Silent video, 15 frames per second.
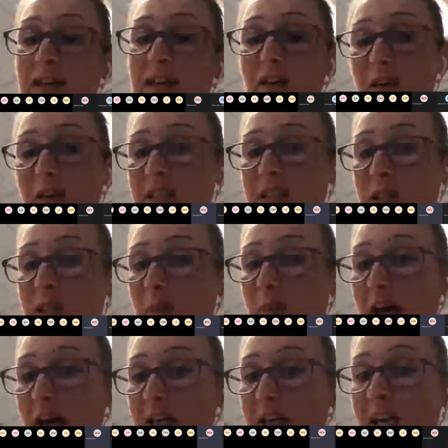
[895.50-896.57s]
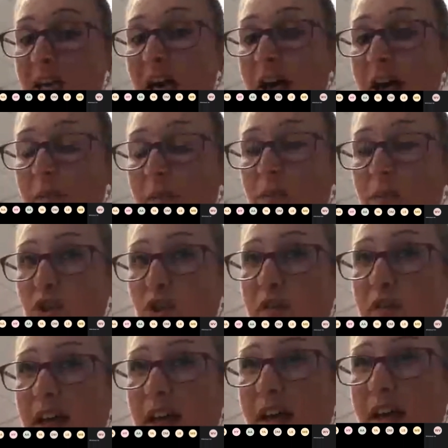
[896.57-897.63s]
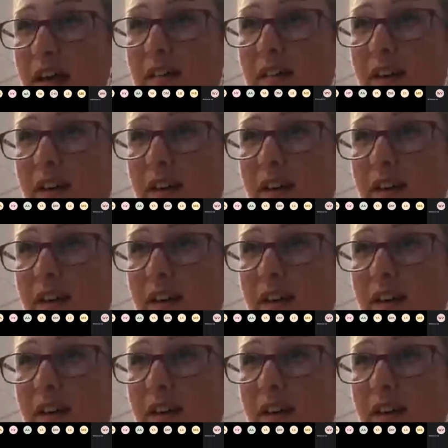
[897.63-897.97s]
I did the Masters part-time, so that